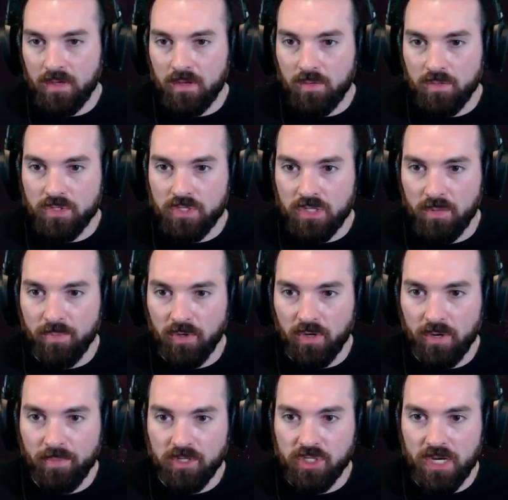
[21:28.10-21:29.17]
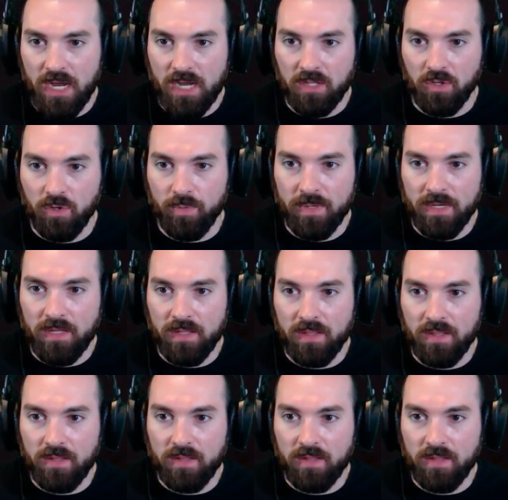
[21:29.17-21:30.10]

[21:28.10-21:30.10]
We're just going to build up our shack a little bit.